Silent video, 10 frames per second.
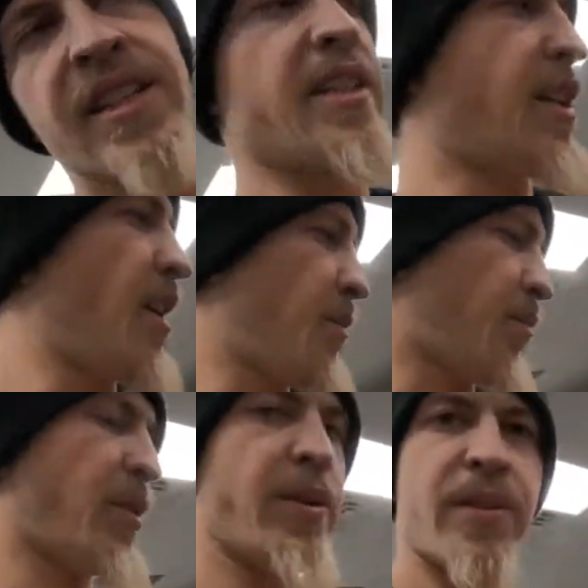
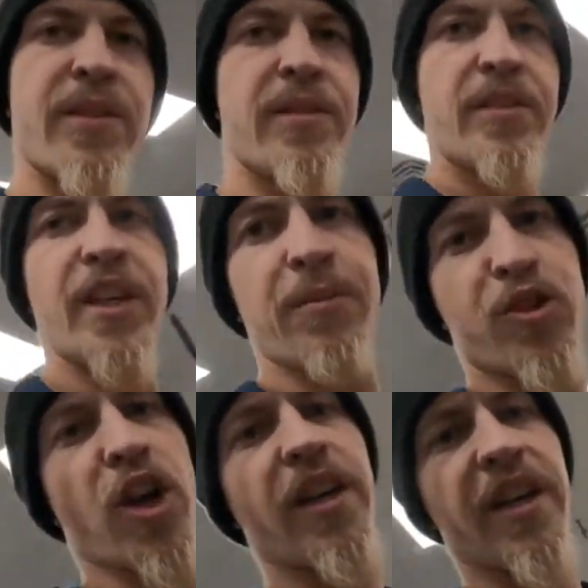keep
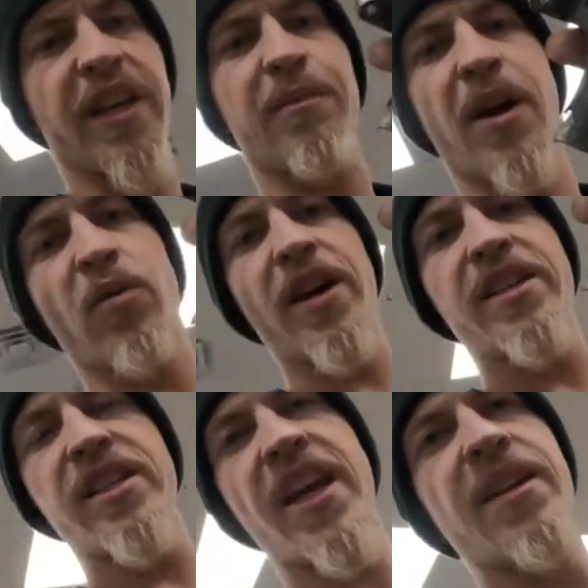trucking. Get my
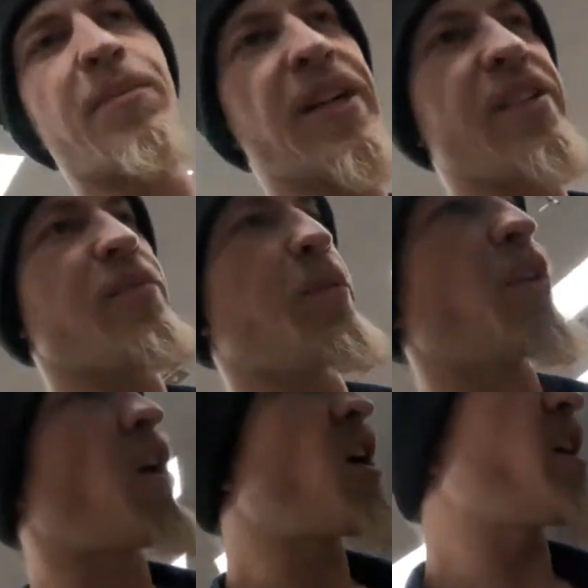wastegate piece put
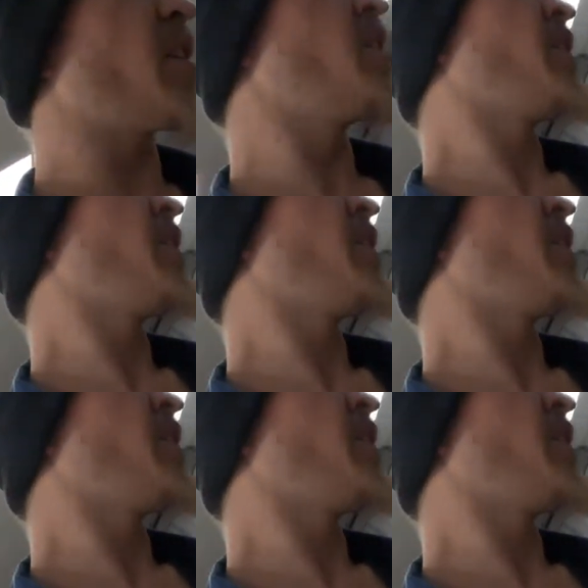on.